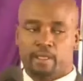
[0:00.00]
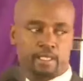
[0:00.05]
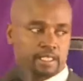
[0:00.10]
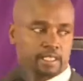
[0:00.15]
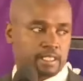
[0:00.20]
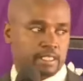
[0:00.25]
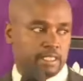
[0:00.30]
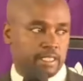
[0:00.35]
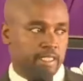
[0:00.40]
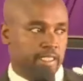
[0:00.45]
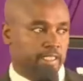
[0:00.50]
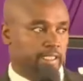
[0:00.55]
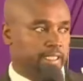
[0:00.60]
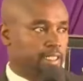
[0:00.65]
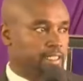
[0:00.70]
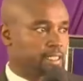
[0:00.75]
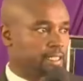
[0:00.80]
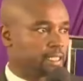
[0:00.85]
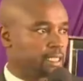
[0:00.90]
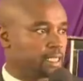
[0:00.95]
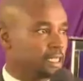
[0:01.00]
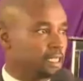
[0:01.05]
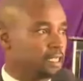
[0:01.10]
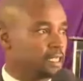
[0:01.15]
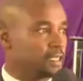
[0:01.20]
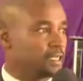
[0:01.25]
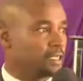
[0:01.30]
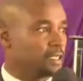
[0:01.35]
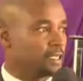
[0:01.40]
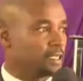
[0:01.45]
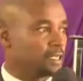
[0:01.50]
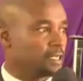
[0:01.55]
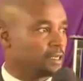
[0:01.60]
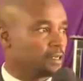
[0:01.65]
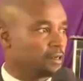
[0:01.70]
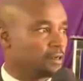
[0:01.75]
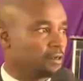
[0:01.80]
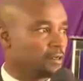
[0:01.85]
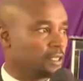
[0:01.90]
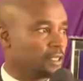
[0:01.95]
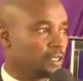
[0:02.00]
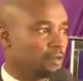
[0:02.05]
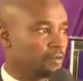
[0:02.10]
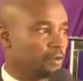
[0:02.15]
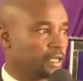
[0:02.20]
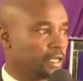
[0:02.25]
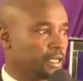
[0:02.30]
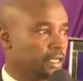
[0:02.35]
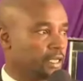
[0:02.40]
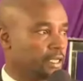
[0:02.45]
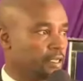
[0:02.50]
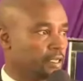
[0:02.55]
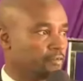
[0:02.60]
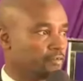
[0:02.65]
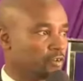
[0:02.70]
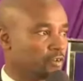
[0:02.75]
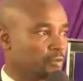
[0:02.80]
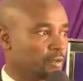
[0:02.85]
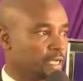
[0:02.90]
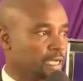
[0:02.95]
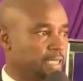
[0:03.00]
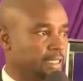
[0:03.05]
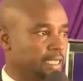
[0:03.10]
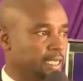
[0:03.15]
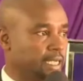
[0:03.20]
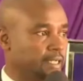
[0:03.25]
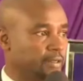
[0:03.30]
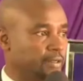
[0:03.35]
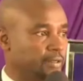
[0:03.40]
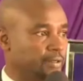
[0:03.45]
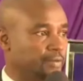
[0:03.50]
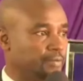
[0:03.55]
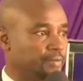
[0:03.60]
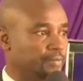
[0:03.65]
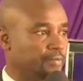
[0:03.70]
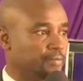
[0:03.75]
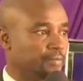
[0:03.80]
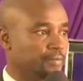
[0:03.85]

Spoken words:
Senator Seki, all the way from Kachado,